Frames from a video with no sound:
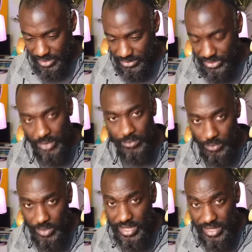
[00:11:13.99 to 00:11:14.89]
So,
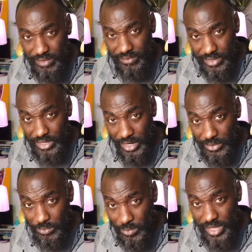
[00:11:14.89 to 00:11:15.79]
you
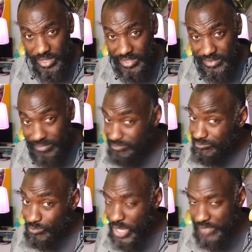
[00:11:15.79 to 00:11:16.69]
know, we
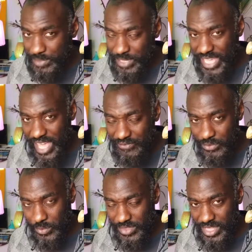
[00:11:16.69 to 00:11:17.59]
have to be
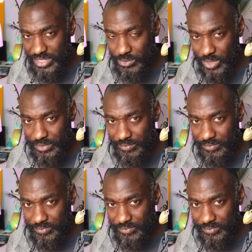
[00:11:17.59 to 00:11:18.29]
careful with this one.